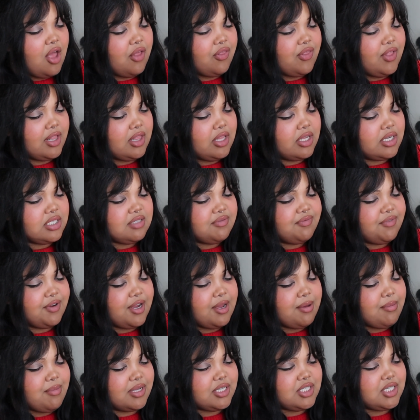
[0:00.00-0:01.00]
They looked
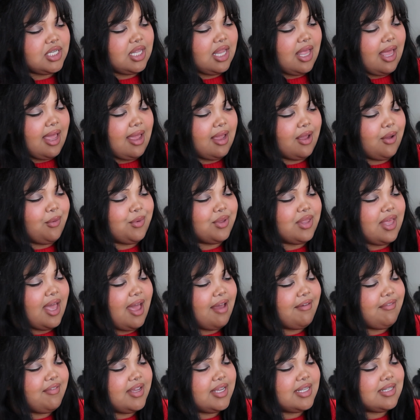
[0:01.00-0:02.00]
very much alike, with
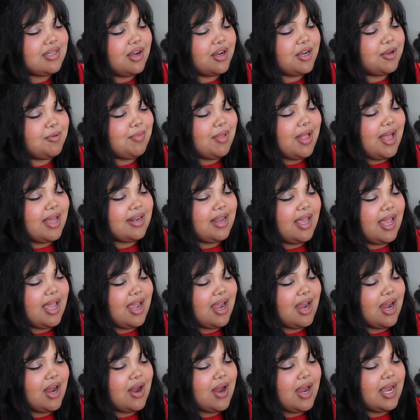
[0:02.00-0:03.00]
heavy dark blonde
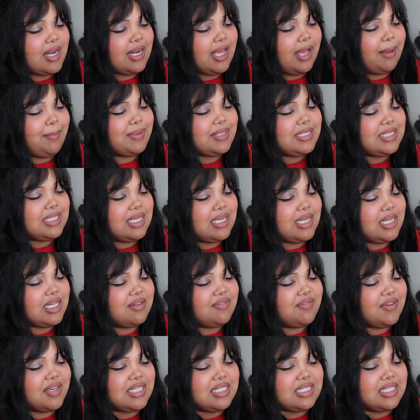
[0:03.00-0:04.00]
hair and epicene
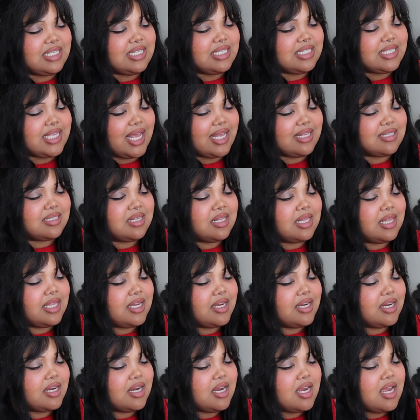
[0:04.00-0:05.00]
faces as
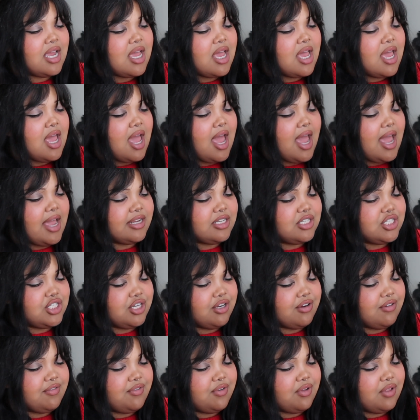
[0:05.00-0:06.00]
clear and
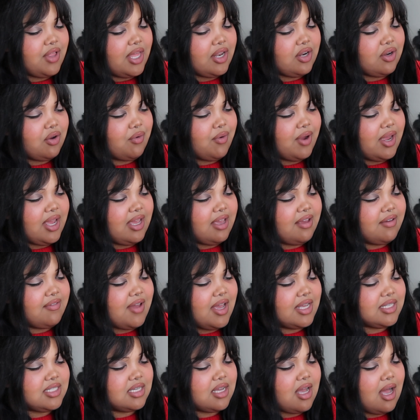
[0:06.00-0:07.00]
cheerful and grave
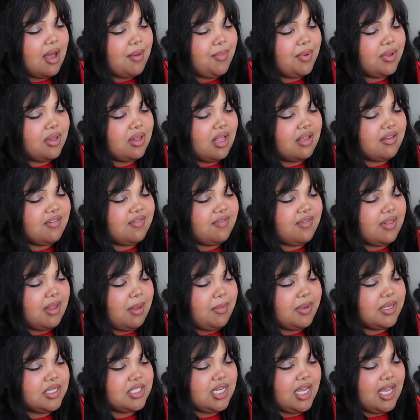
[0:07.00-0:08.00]
as a couple of
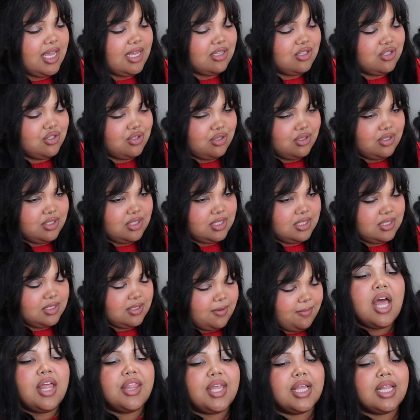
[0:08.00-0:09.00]
Flemish angels.
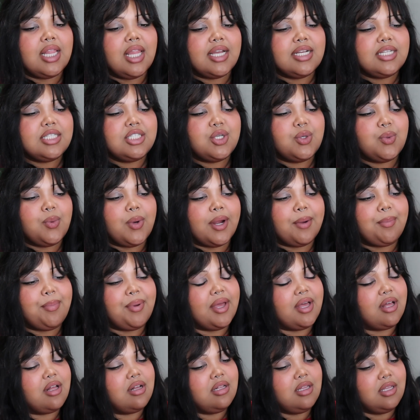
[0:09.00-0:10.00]
They liked to wear
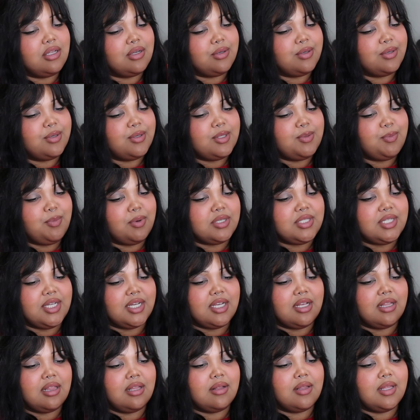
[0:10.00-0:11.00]
pale clothes,
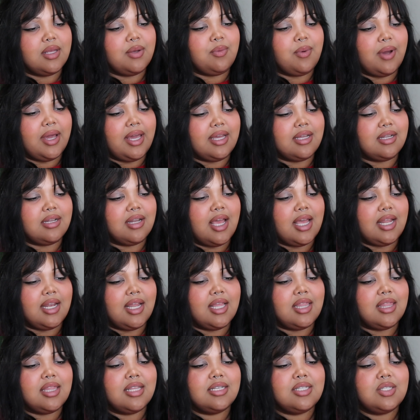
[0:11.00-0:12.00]
particularly white, and
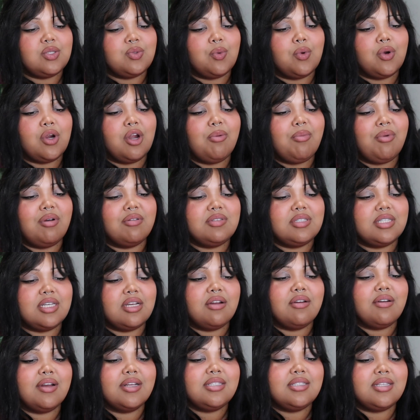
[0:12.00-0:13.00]
in this swarm of
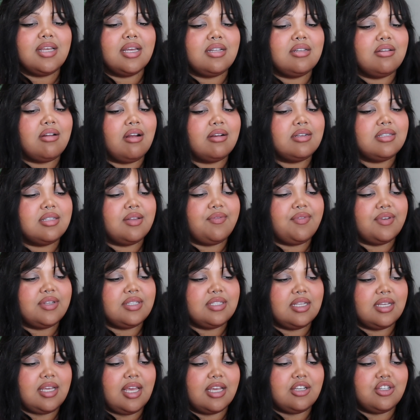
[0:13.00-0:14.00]
cigarettes and dark
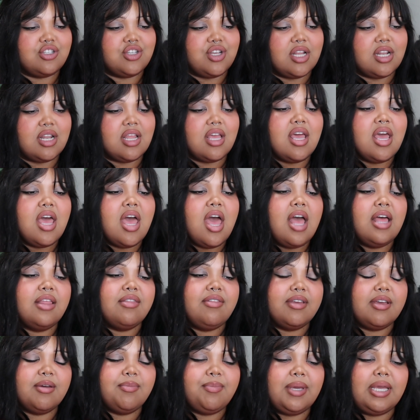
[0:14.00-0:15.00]
sophistication,
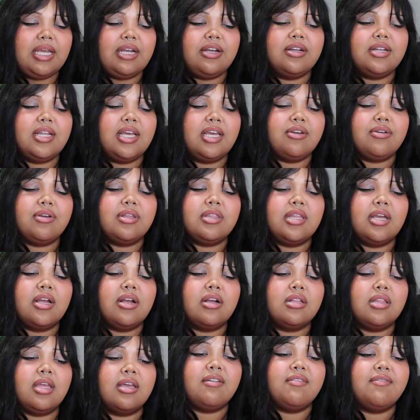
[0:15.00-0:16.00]
they appeared here and
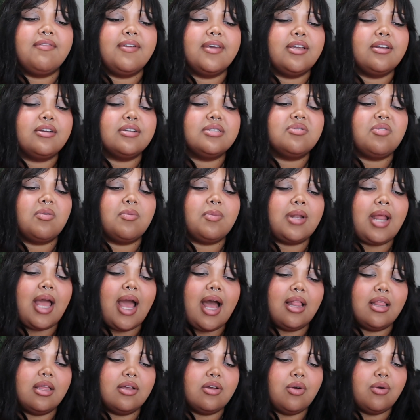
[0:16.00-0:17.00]
there figures from an
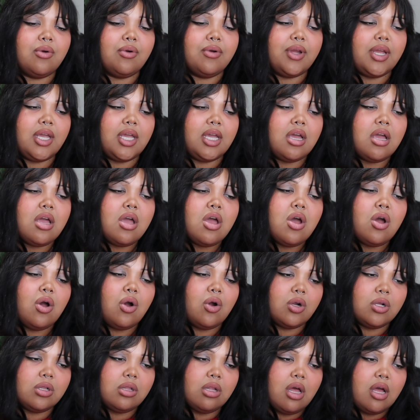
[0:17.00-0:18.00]
allegory,
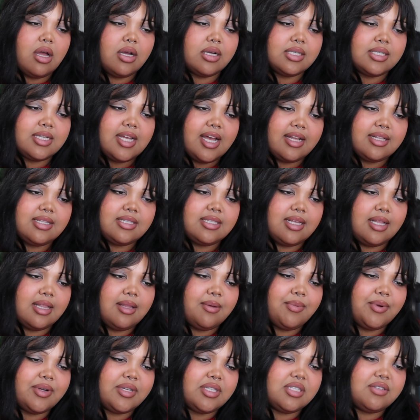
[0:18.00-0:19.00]
or long-dead
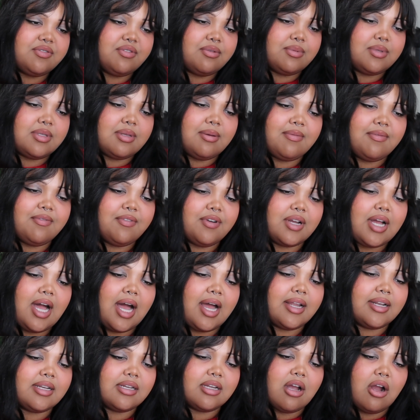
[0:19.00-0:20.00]
celebrants from some
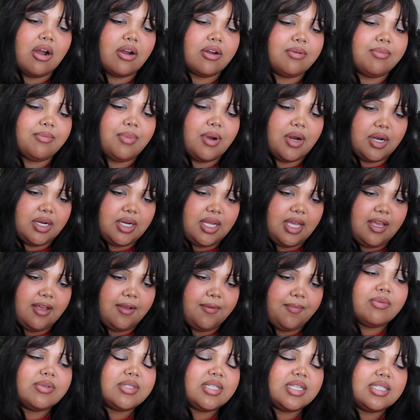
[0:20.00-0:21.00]
forgotten garden party.
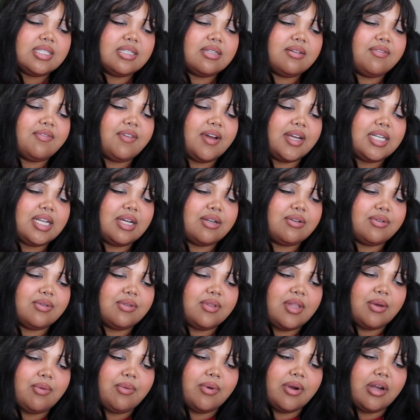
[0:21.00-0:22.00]
It was easy to find out who
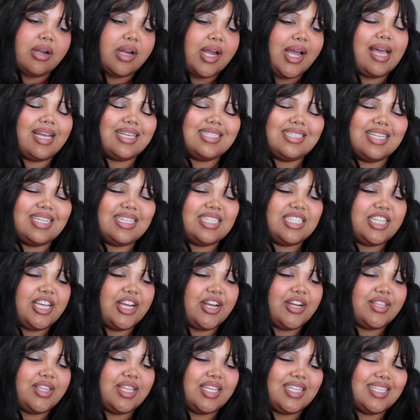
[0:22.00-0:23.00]
they were, as they
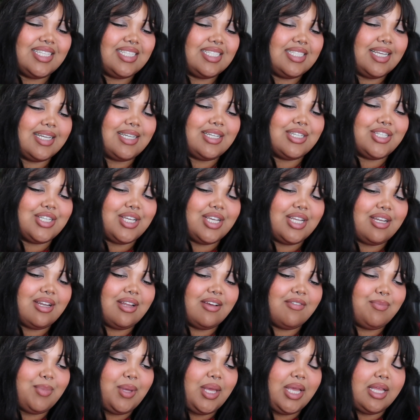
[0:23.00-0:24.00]
shared the distinction
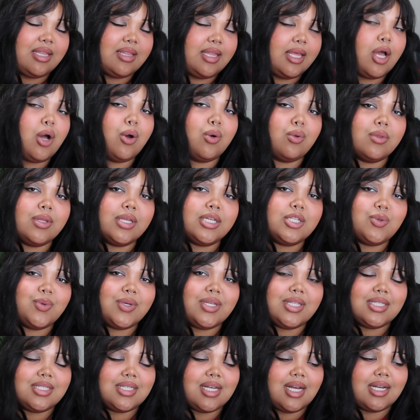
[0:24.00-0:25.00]
of being the only
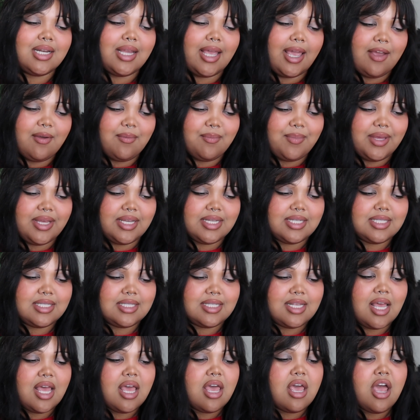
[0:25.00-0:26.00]
twins on
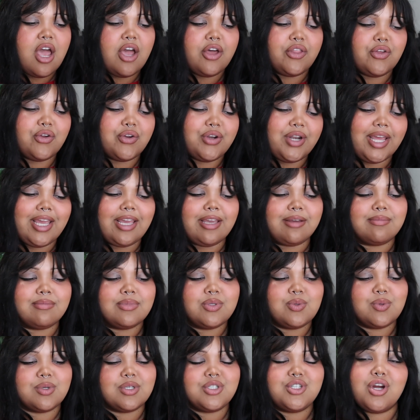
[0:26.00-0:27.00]
campus. Their
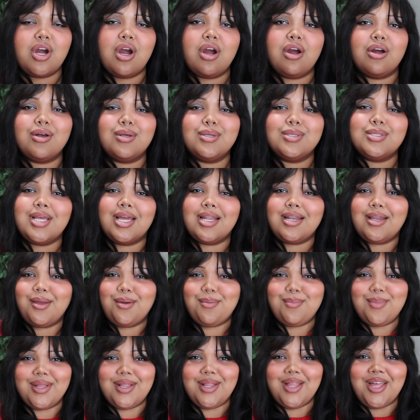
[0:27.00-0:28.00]
names were Charles and
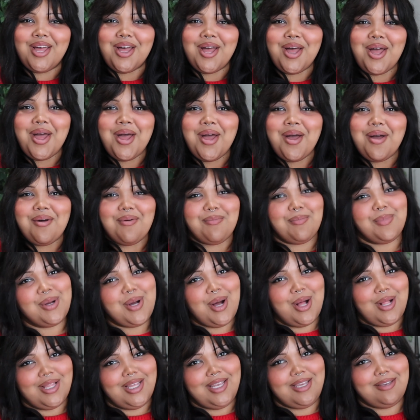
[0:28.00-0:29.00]
Camilla
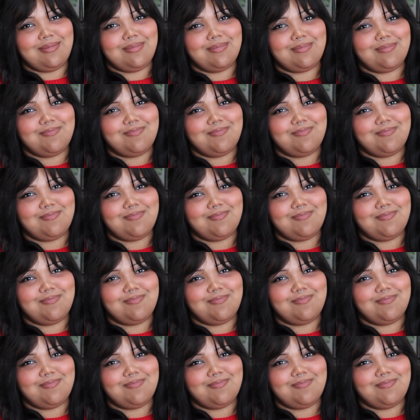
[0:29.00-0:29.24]
Macaulay.